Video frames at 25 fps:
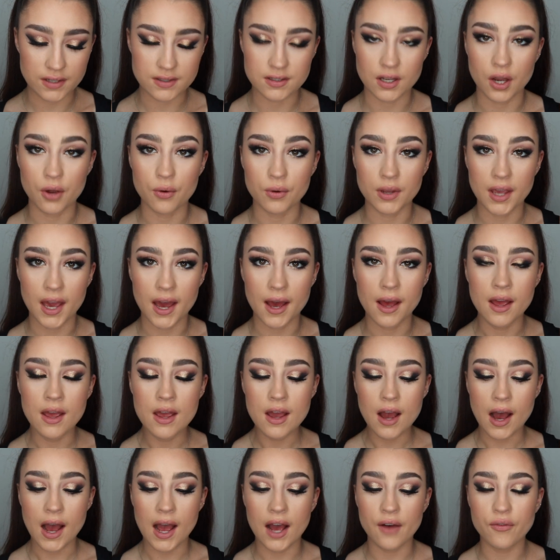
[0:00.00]
So yeah,
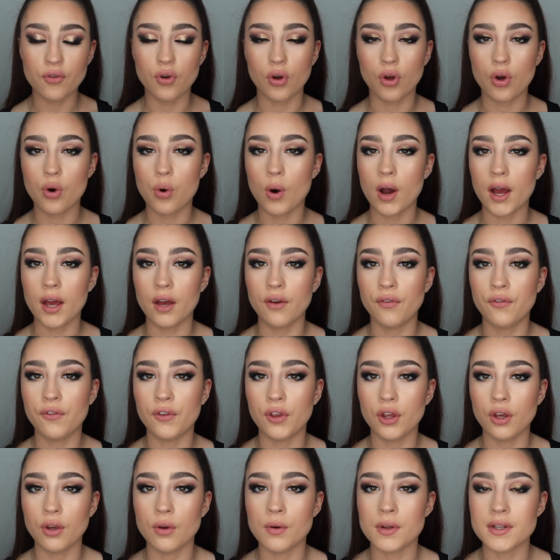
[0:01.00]
I have got quite a
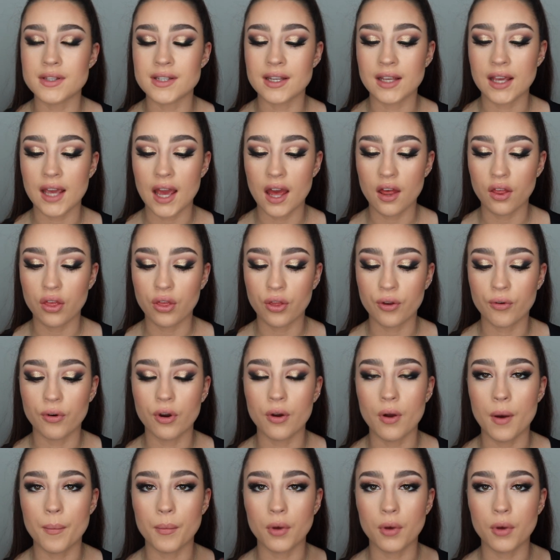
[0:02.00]
few to get through.